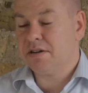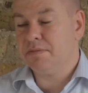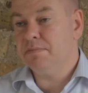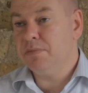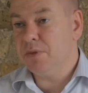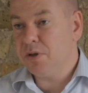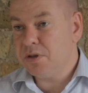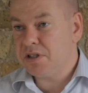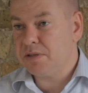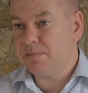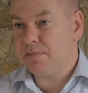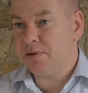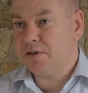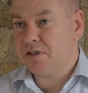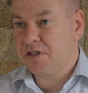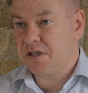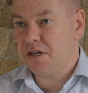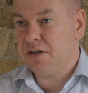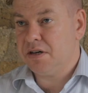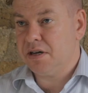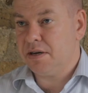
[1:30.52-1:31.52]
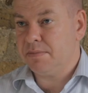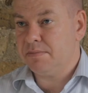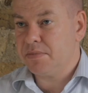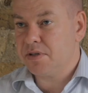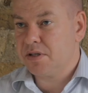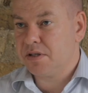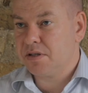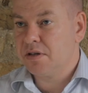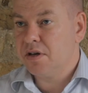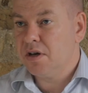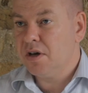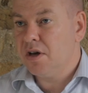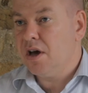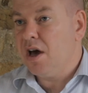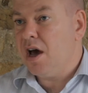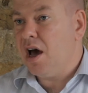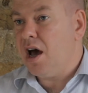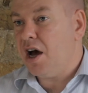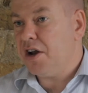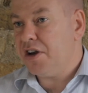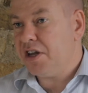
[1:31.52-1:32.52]
multiple times,
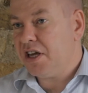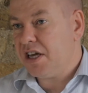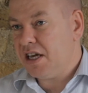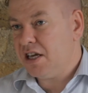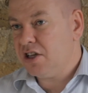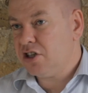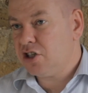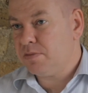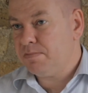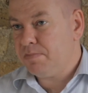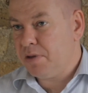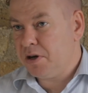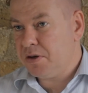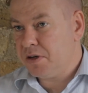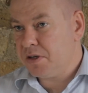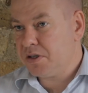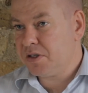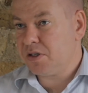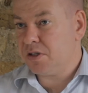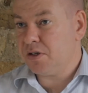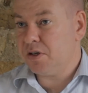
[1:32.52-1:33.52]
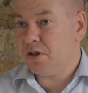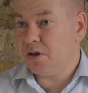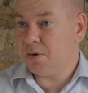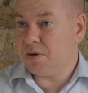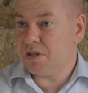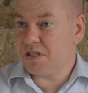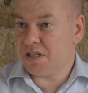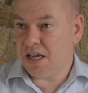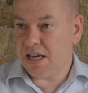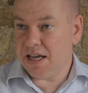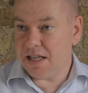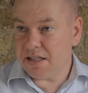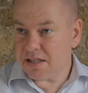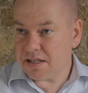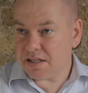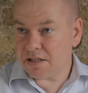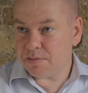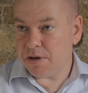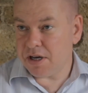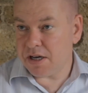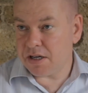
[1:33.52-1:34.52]
and each person who is in this
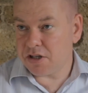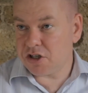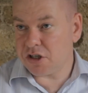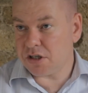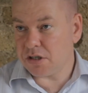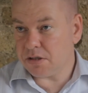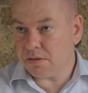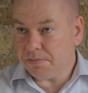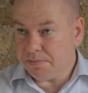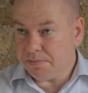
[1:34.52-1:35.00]
picture